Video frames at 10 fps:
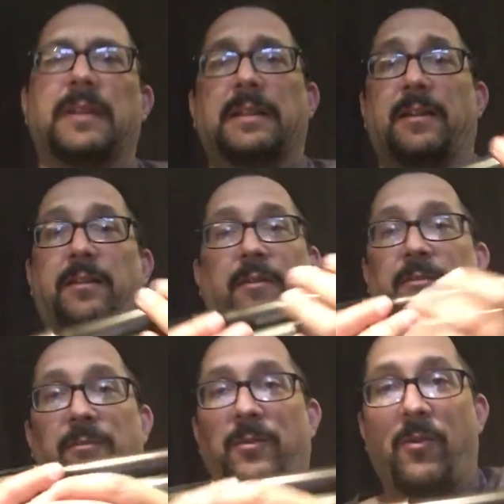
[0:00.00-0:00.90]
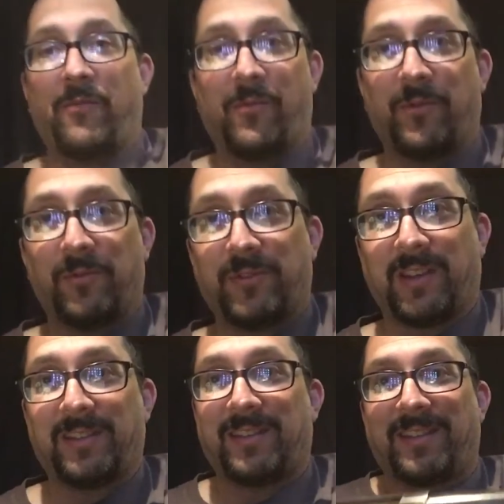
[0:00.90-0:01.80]
that 04,
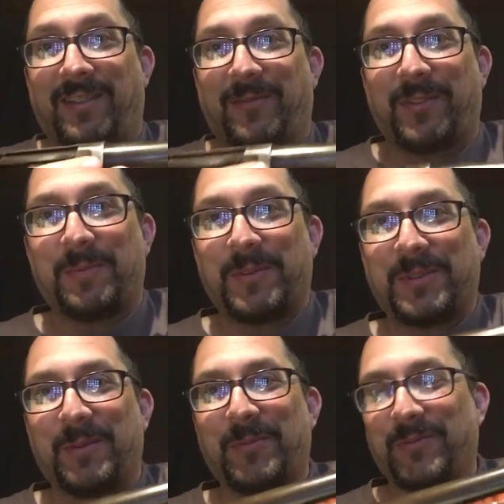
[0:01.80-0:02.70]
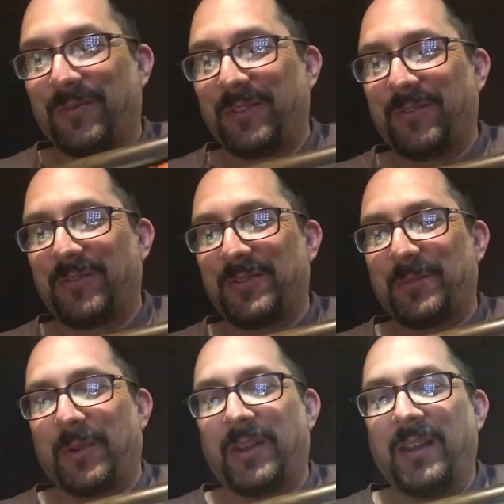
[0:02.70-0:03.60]
06, not that it really makes that much of a difference,
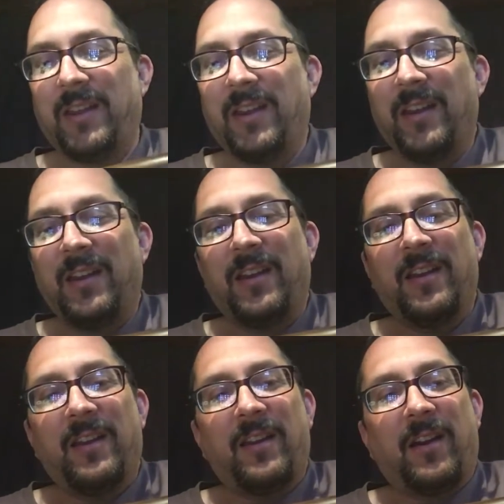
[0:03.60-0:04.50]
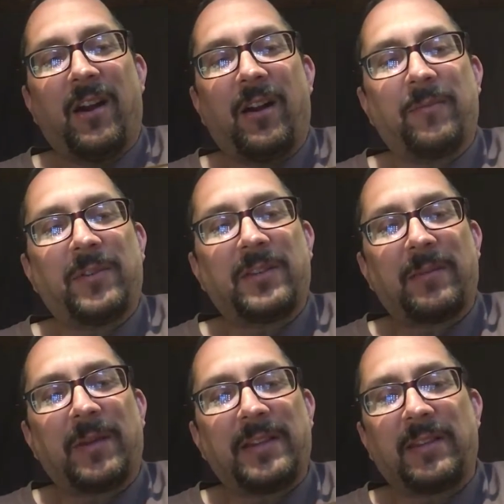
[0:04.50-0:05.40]
but to
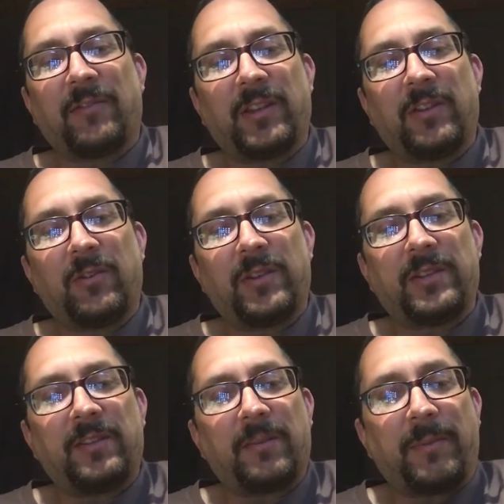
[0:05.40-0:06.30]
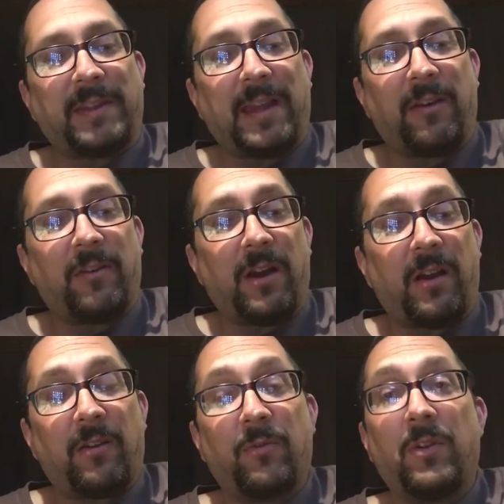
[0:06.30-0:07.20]
some guys that really know these things up and down,
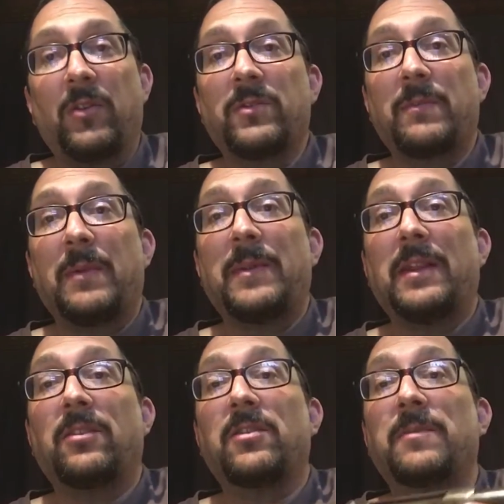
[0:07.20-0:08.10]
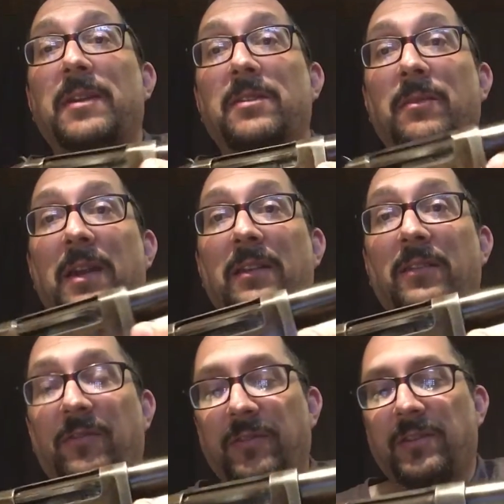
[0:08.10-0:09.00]
who knows, maybe that does make some kind of
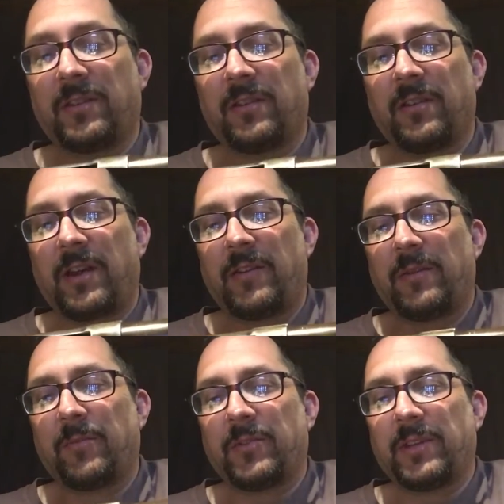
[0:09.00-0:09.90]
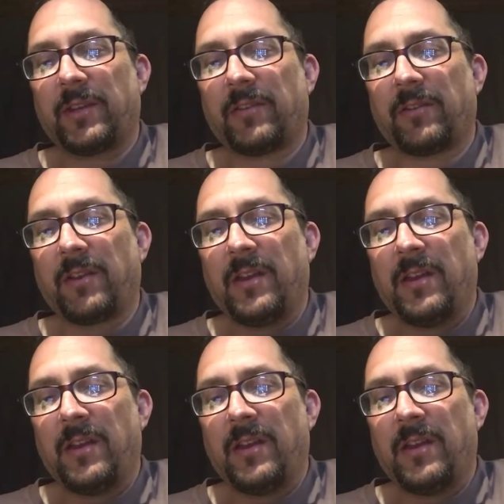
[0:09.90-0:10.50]
difference in how they're put together.